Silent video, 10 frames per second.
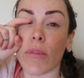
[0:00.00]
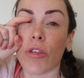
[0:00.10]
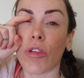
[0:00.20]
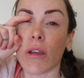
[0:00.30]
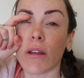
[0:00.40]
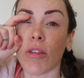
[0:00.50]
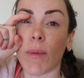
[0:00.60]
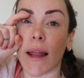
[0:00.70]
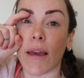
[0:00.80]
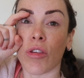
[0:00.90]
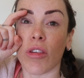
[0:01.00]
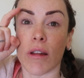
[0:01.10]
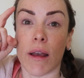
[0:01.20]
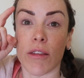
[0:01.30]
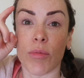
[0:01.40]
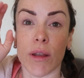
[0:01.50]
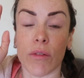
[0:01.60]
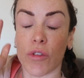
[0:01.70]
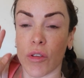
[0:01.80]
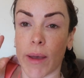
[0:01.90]
she does my lashes and has
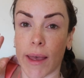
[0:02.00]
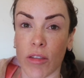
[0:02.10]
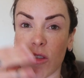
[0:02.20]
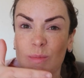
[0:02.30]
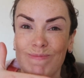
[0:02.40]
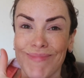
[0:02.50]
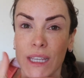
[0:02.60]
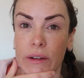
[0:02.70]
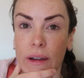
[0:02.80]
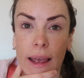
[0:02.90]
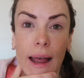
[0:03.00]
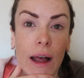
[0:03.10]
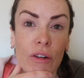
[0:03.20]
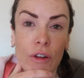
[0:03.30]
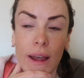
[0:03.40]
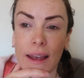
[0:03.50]
been for the past year and a half,